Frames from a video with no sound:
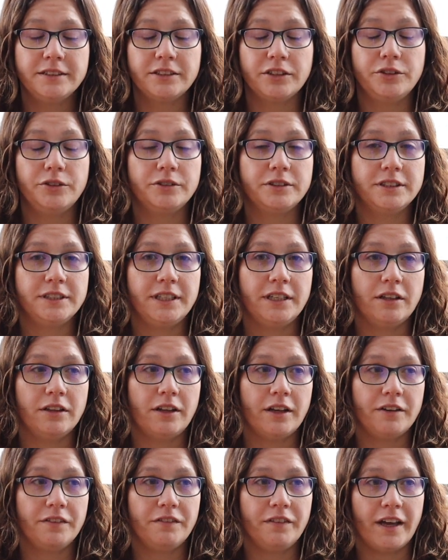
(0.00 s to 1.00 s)
So you'll see a
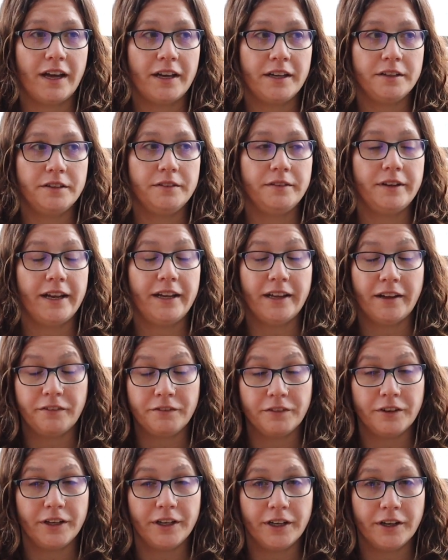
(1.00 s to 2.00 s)
lot of that
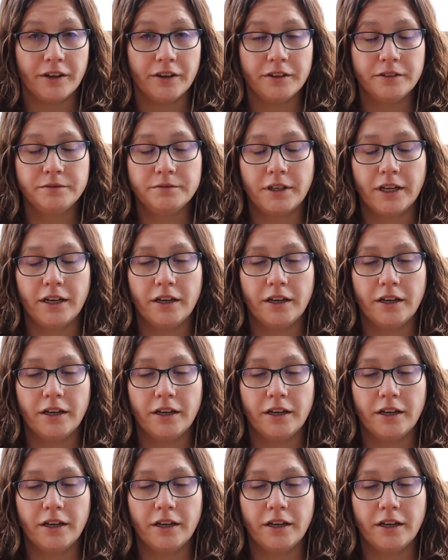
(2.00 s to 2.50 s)
every year.